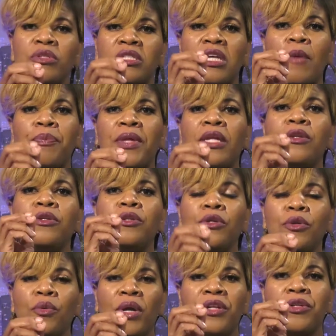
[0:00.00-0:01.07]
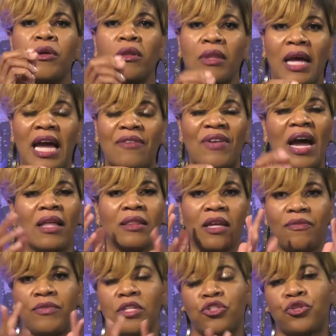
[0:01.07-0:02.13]
something new in your life. I
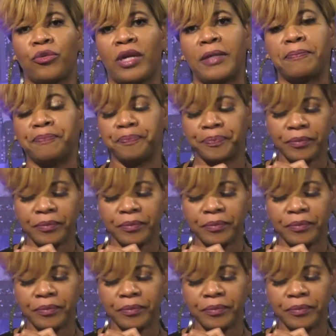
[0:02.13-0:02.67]
love this dream.